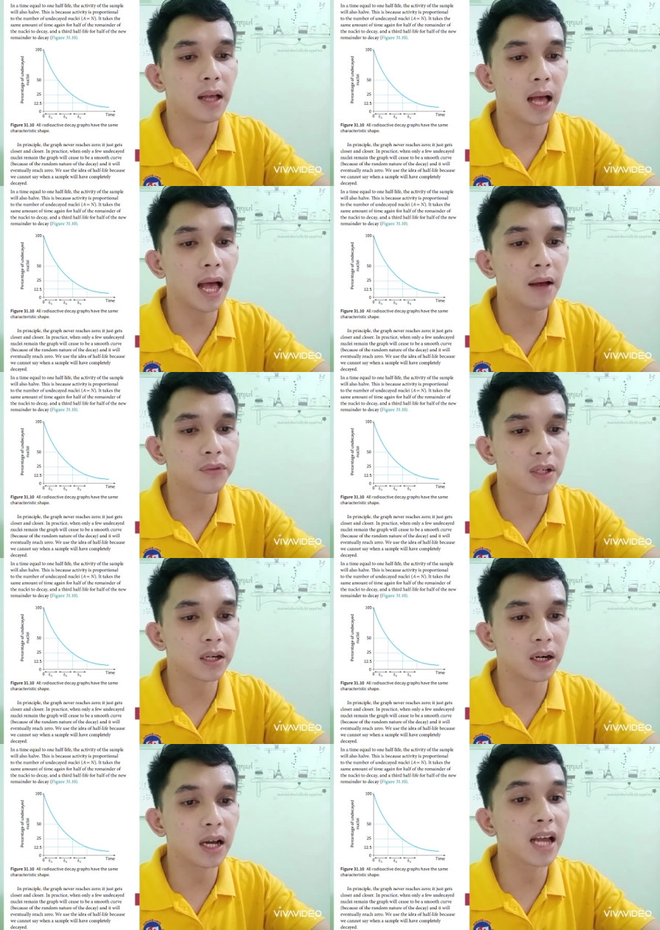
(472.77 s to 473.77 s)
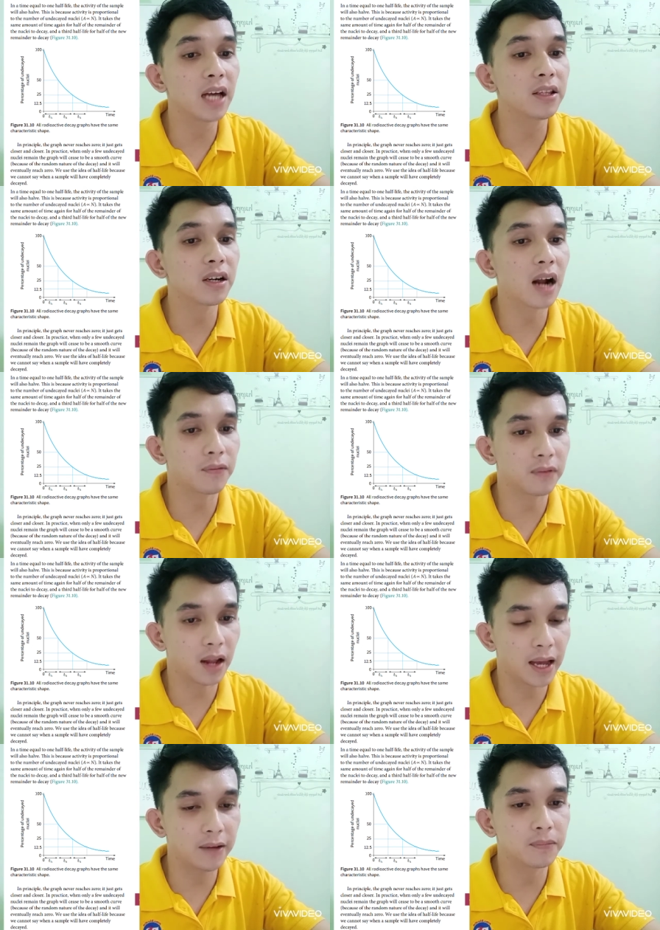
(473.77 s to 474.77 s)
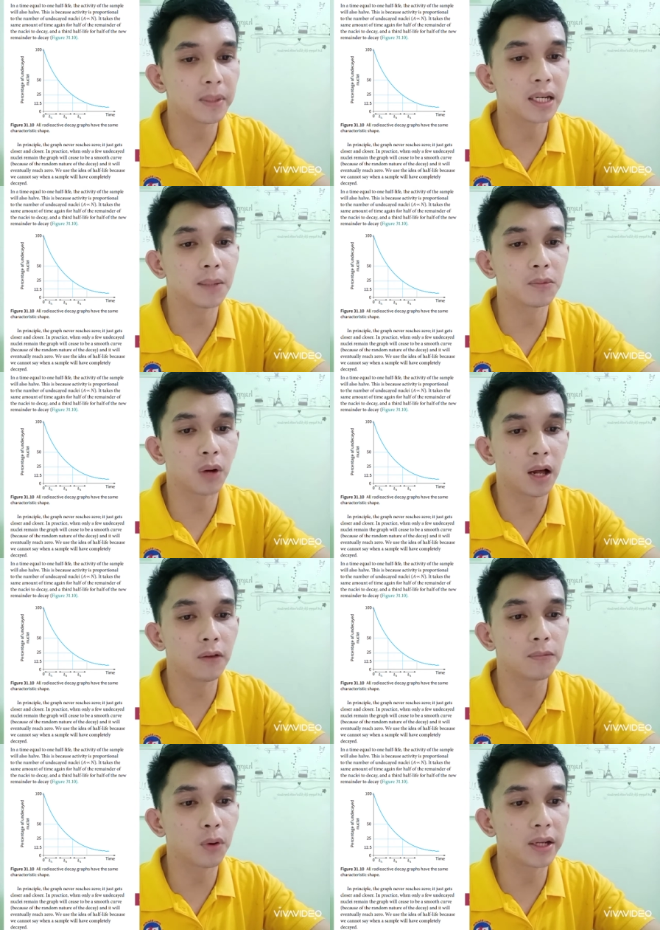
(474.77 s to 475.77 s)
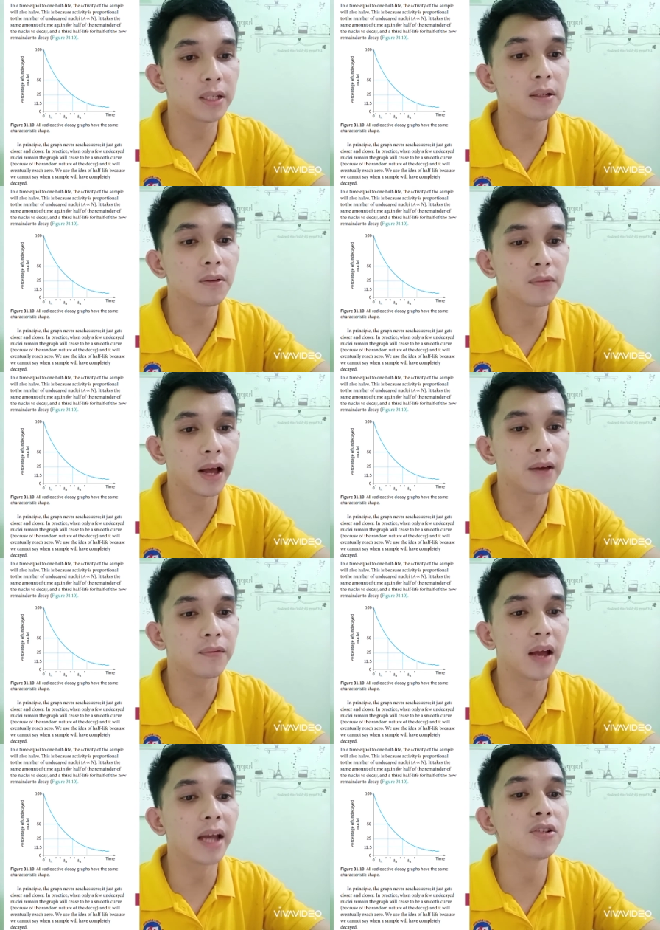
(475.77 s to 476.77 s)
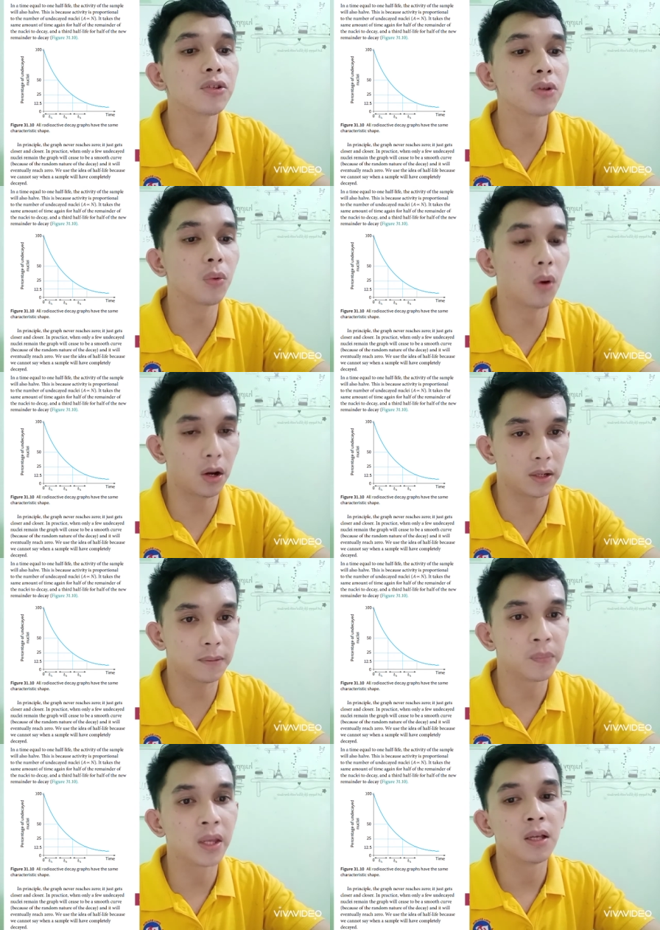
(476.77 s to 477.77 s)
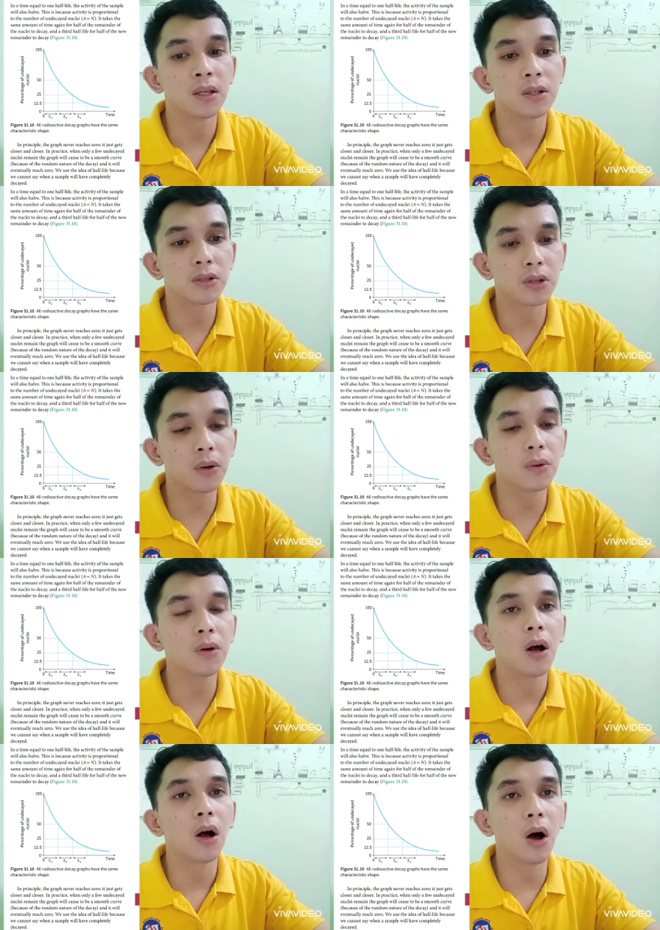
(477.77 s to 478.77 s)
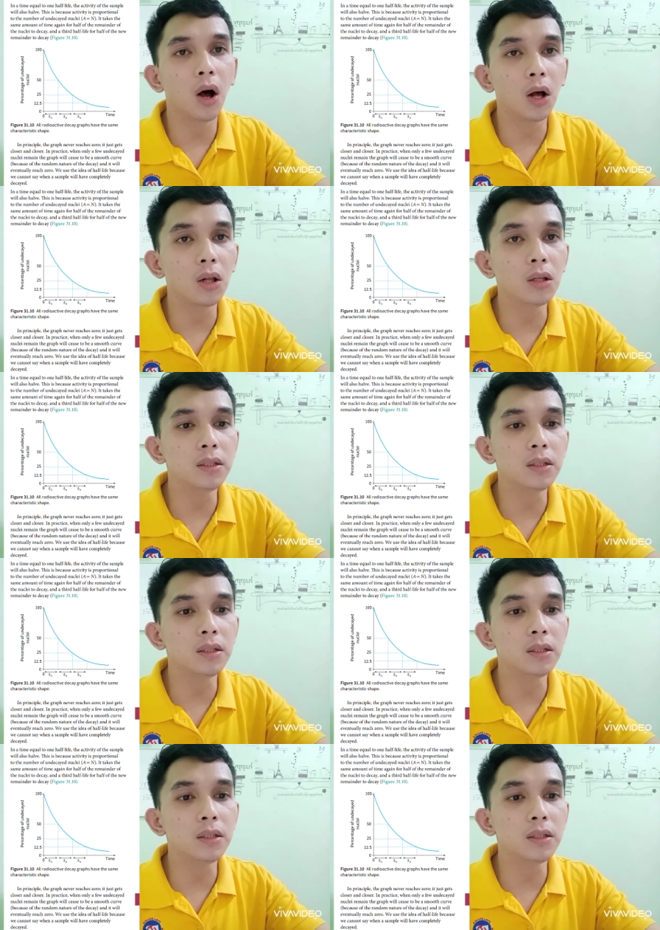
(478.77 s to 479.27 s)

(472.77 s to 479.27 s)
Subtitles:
after another half-life, become 12.5, and so on. So all the